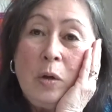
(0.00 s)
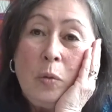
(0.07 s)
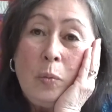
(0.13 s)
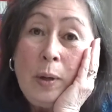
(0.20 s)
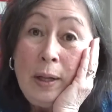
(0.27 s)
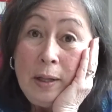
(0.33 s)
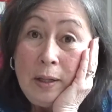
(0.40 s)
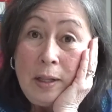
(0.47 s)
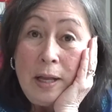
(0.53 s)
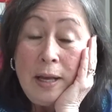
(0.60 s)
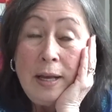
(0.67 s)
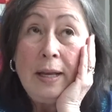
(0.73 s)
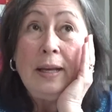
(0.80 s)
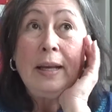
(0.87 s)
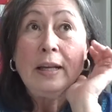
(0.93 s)
Well,
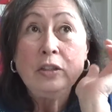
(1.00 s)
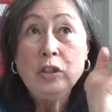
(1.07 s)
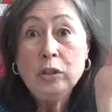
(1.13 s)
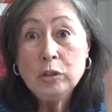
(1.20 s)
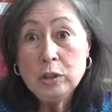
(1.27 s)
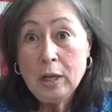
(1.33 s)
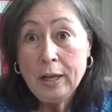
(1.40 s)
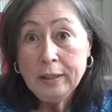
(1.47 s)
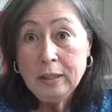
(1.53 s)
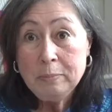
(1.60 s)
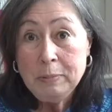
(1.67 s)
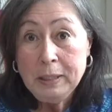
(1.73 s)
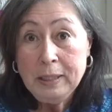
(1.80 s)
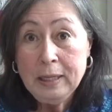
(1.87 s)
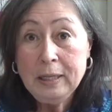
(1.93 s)
as you saw at the
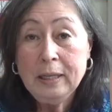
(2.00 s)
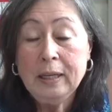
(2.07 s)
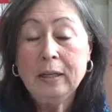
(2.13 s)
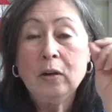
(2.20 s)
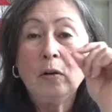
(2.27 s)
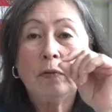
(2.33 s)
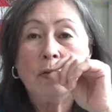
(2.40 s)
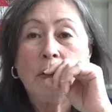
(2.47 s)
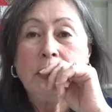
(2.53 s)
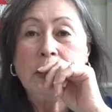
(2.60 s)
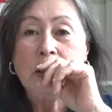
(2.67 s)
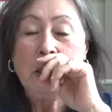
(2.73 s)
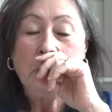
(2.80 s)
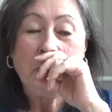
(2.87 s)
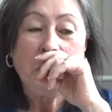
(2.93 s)
beginning, hopefully
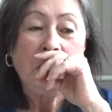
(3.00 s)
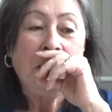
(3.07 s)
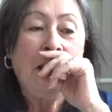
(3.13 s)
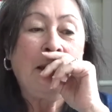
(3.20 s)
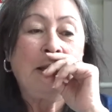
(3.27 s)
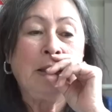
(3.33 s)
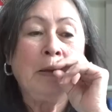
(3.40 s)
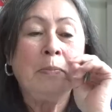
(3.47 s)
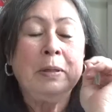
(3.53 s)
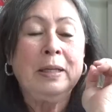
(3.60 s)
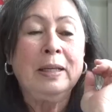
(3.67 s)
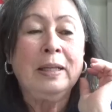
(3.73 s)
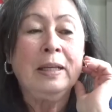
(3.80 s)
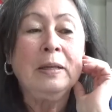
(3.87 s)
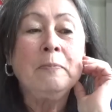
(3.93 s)
G put that at the
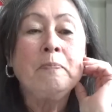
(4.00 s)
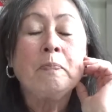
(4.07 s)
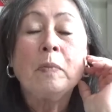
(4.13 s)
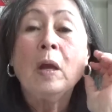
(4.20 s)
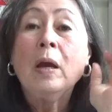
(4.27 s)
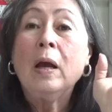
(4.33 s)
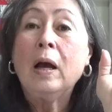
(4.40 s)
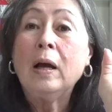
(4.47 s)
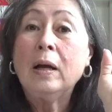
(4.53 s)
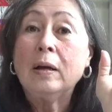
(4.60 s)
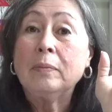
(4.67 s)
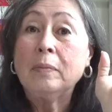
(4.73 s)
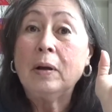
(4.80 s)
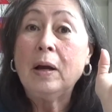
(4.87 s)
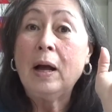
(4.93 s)
beginning,
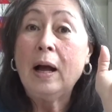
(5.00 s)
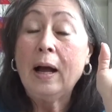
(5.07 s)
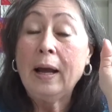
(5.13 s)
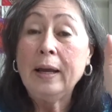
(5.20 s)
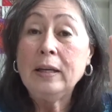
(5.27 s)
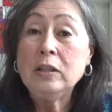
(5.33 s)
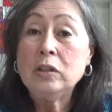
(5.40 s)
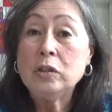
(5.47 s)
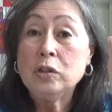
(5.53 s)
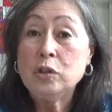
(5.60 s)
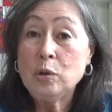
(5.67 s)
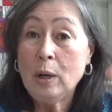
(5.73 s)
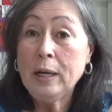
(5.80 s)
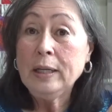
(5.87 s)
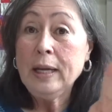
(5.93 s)
I
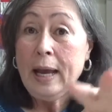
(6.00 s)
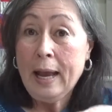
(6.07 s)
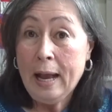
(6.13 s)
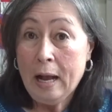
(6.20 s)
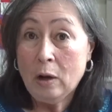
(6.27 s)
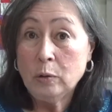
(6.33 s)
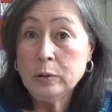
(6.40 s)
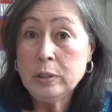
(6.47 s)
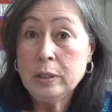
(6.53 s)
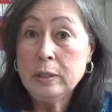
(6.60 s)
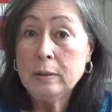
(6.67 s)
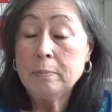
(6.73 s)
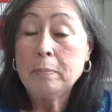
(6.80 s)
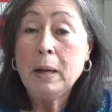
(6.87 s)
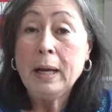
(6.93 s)
drug out
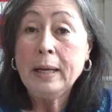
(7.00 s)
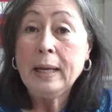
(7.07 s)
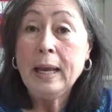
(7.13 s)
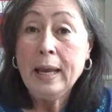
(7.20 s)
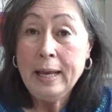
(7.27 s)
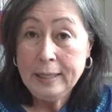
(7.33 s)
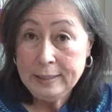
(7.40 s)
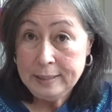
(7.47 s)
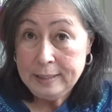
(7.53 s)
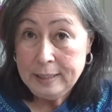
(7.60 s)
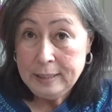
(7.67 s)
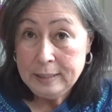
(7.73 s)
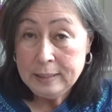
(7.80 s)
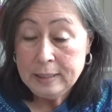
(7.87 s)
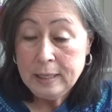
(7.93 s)
my
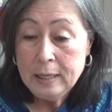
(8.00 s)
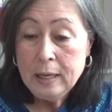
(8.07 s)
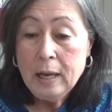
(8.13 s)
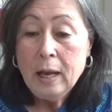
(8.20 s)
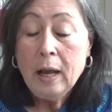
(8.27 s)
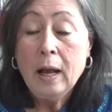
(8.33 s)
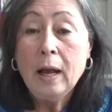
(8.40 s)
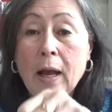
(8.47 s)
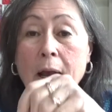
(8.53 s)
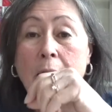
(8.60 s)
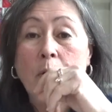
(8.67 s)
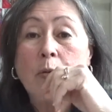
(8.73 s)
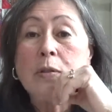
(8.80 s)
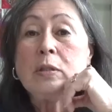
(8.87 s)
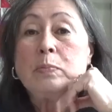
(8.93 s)
hexies. I
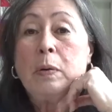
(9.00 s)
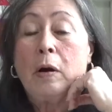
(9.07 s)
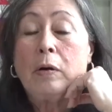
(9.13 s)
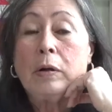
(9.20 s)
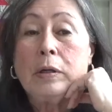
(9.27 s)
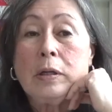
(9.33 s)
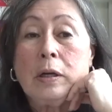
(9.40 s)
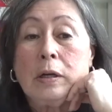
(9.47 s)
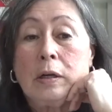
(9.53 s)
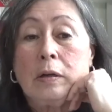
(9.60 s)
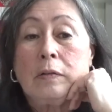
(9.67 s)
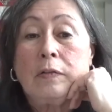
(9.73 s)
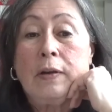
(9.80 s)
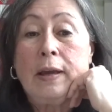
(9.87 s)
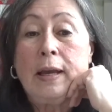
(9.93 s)
was part
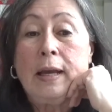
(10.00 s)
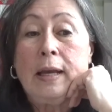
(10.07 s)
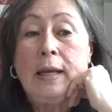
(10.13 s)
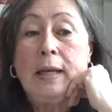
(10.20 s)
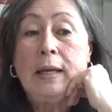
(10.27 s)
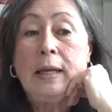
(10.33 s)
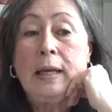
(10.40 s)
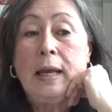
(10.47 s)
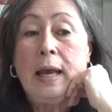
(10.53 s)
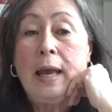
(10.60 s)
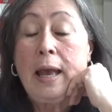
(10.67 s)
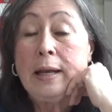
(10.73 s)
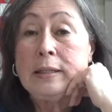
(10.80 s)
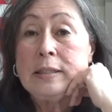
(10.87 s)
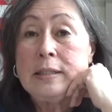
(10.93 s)
of a
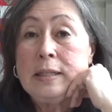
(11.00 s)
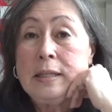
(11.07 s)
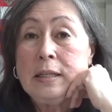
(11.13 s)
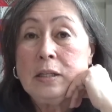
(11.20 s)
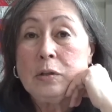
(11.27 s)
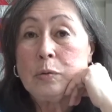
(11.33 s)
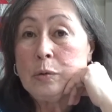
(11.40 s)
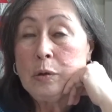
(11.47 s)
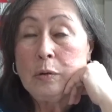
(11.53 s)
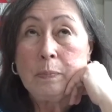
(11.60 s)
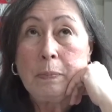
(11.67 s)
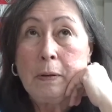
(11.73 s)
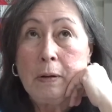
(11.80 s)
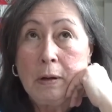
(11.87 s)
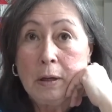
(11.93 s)
hexie
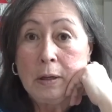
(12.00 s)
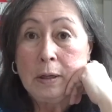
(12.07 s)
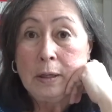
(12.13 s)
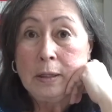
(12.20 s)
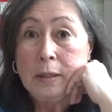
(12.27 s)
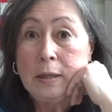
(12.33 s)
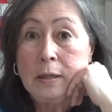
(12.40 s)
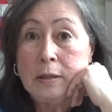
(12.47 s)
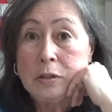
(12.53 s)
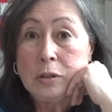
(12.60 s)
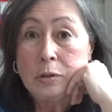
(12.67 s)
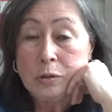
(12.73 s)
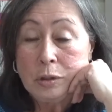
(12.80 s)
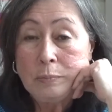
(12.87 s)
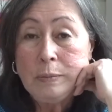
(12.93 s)
group on
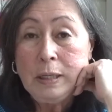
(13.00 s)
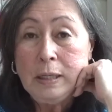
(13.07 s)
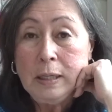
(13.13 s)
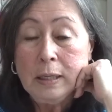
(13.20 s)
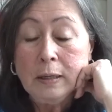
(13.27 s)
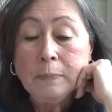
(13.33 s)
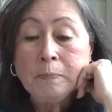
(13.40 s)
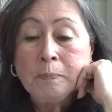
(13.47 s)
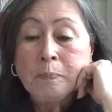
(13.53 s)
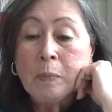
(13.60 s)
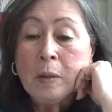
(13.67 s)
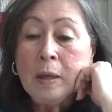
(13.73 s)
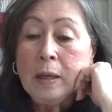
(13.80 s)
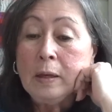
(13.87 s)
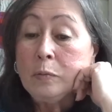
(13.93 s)
social media
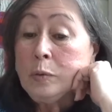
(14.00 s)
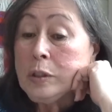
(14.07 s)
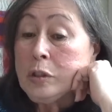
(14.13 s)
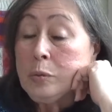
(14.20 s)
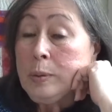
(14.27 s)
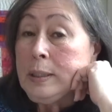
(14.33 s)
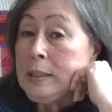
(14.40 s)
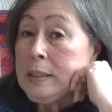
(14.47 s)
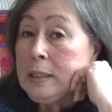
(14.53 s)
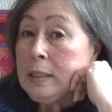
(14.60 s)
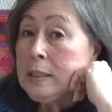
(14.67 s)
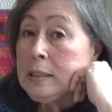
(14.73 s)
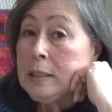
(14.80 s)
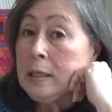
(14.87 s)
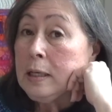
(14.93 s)
in which we
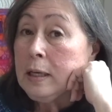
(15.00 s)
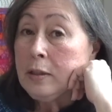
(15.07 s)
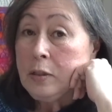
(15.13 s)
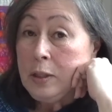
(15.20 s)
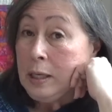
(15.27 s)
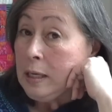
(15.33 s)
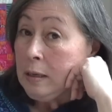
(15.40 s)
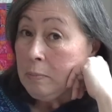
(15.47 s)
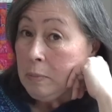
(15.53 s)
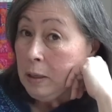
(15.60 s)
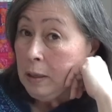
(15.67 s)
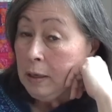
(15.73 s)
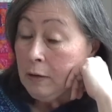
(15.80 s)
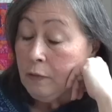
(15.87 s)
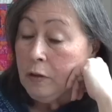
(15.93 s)
did a theme
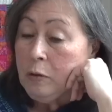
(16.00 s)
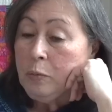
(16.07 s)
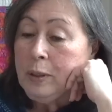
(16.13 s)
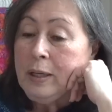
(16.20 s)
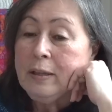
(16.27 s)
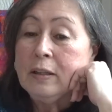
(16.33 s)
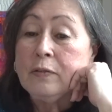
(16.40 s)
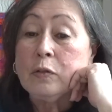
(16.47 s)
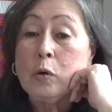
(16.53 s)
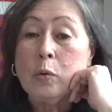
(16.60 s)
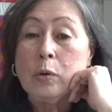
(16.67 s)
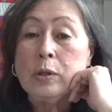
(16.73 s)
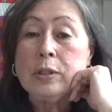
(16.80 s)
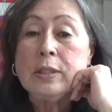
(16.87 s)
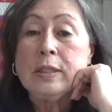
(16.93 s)
every week. Of
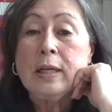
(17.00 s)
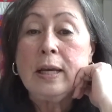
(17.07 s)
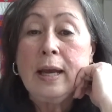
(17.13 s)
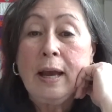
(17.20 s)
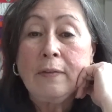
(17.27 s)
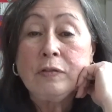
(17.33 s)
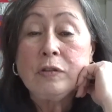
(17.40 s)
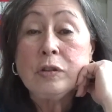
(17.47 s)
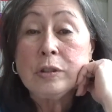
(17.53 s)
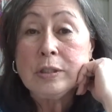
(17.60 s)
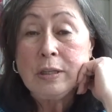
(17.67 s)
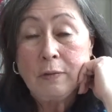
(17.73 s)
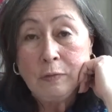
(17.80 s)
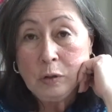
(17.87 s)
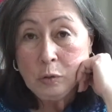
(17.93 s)
course, after
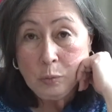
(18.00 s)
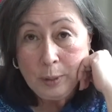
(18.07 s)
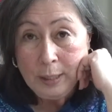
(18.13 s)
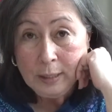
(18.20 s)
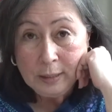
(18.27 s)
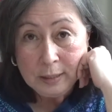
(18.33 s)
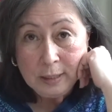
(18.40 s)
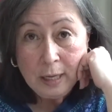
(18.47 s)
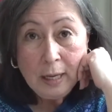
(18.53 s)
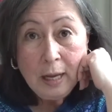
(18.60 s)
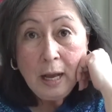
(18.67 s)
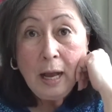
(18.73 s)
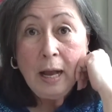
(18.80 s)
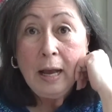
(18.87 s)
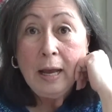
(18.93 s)
several weeks,
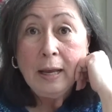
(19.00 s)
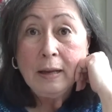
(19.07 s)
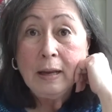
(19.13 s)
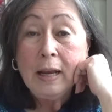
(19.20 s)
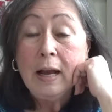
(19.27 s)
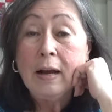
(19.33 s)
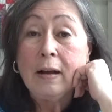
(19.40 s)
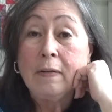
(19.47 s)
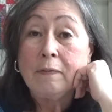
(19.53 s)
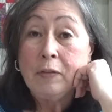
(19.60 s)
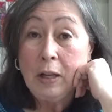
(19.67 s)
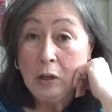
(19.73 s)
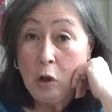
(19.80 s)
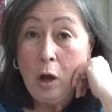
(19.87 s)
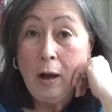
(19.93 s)
I
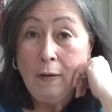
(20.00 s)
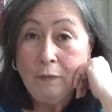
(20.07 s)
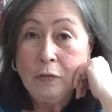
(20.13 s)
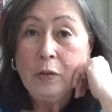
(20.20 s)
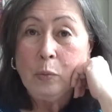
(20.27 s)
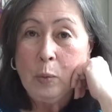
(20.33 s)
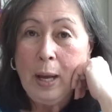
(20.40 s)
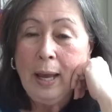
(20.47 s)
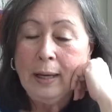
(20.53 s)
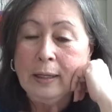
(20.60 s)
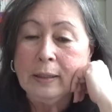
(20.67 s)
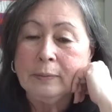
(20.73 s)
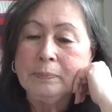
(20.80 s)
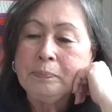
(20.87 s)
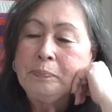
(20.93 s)
fell off the
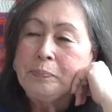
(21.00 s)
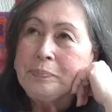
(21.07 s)
wagon.